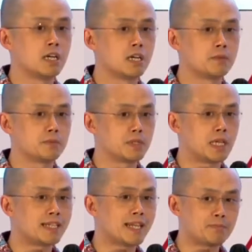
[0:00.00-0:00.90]

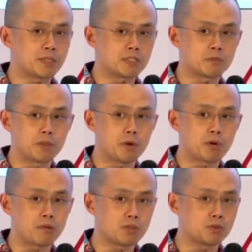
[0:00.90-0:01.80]
99% of people
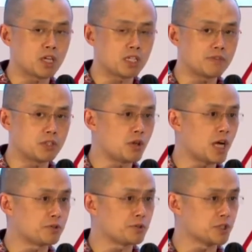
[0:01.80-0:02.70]
probably do not even know
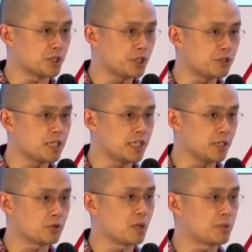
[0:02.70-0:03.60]
how to securely
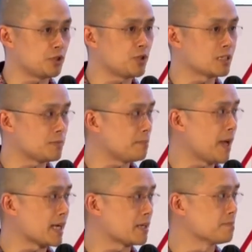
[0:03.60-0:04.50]
encrypt a USB
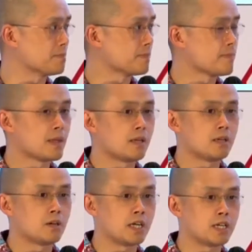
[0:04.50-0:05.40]
backup,
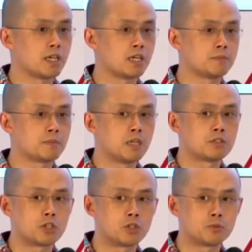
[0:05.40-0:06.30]
right?
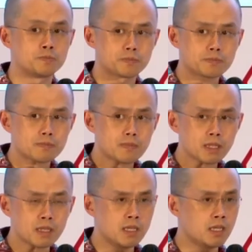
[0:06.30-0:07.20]
So
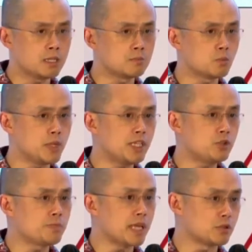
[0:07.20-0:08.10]
we
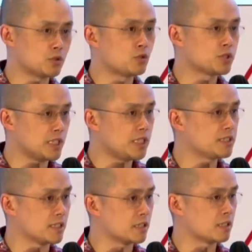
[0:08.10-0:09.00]
need to make the tools
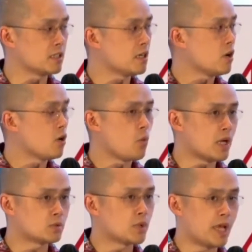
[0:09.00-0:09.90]
easier.
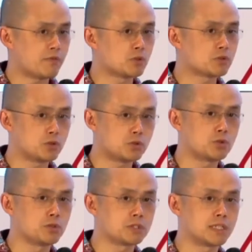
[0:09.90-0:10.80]
Once we have those
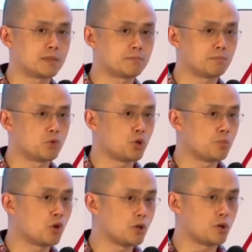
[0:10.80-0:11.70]
tools, then more
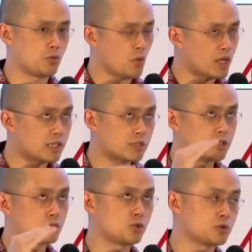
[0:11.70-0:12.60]
and more,
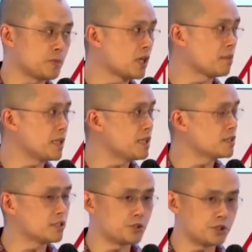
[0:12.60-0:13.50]
as the tools become
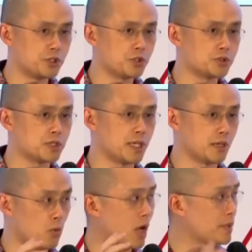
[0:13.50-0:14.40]
easier to use
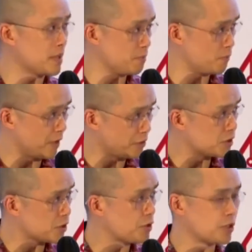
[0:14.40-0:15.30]
while being
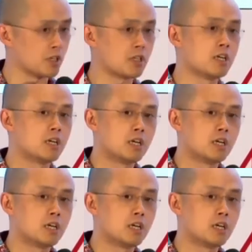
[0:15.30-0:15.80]
very secure,